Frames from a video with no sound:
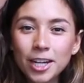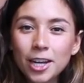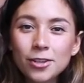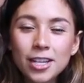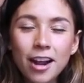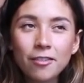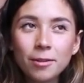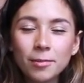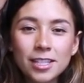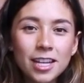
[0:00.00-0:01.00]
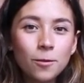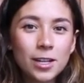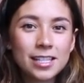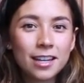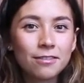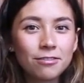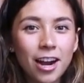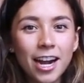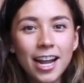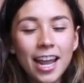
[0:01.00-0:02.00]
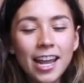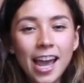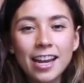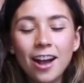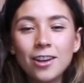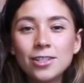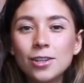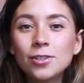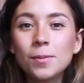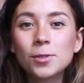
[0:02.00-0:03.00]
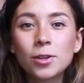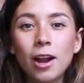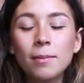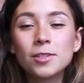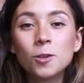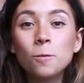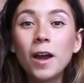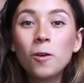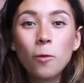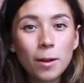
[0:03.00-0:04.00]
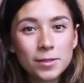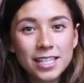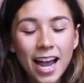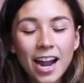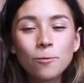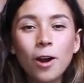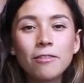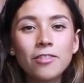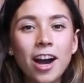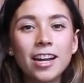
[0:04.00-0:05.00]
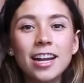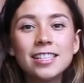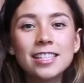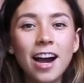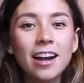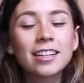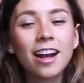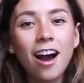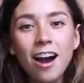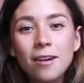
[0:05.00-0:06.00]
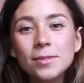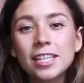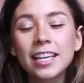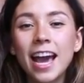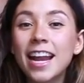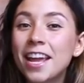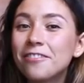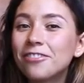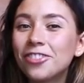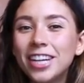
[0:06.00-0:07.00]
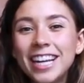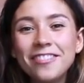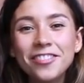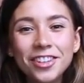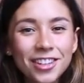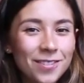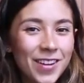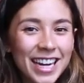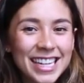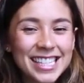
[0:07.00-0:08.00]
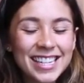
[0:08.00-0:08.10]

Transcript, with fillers: videos every Monday, Wednesday, and Friday. And also subscribe to my website, rawvana.com, to get a free food combining